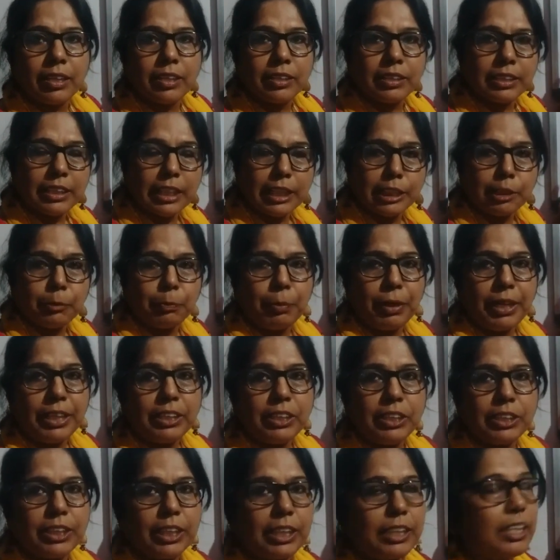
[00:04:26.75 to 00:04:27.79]

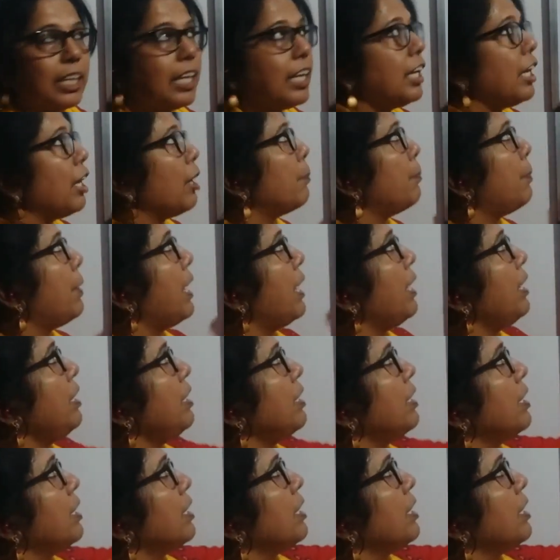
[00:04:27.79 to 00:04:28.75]
suspension by